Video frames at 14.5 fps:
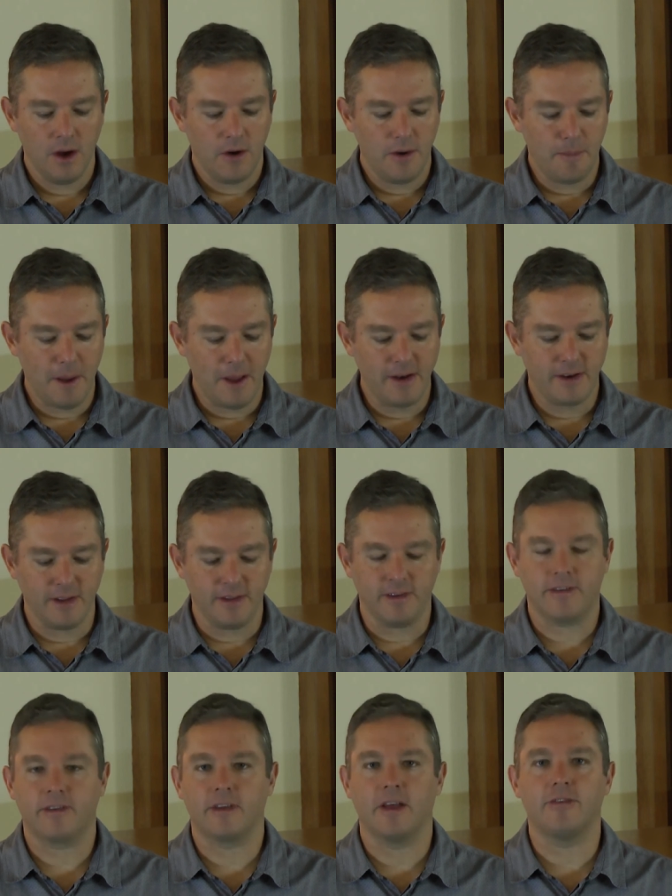
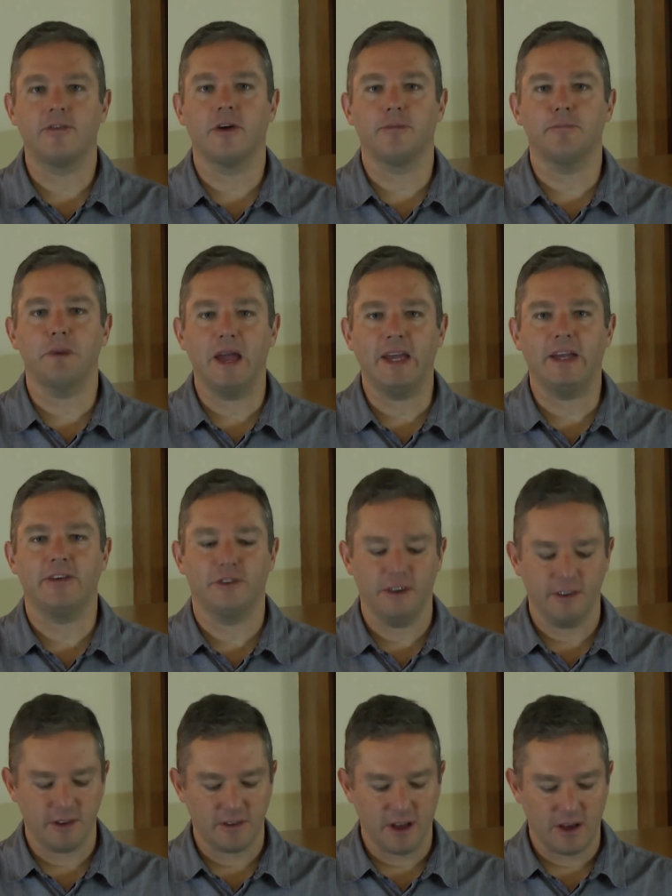Repentance does not make
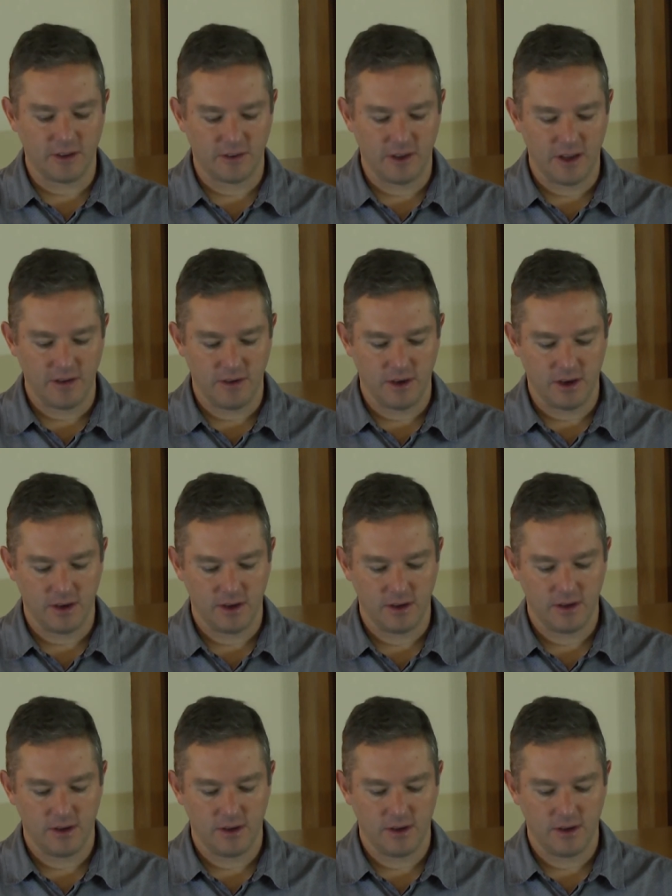Jesus our Savior,